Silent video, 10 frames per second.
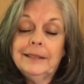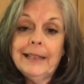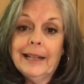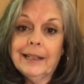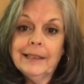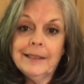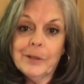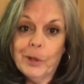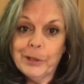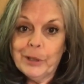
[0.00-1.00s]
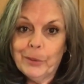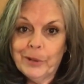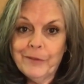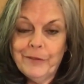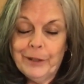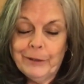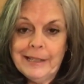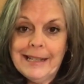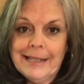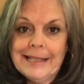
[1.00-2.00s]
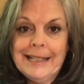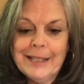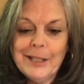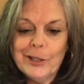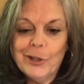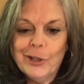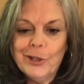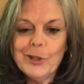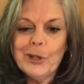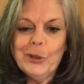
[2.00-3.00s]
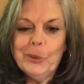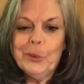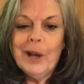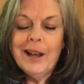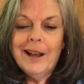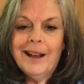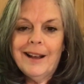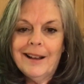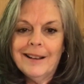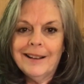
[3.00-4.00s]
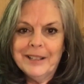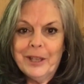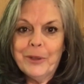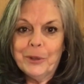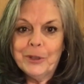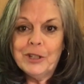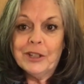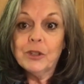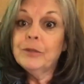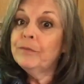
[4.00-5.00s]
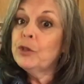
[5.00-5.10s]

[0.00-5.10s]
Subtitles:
that is also a very tasty addition to another dish.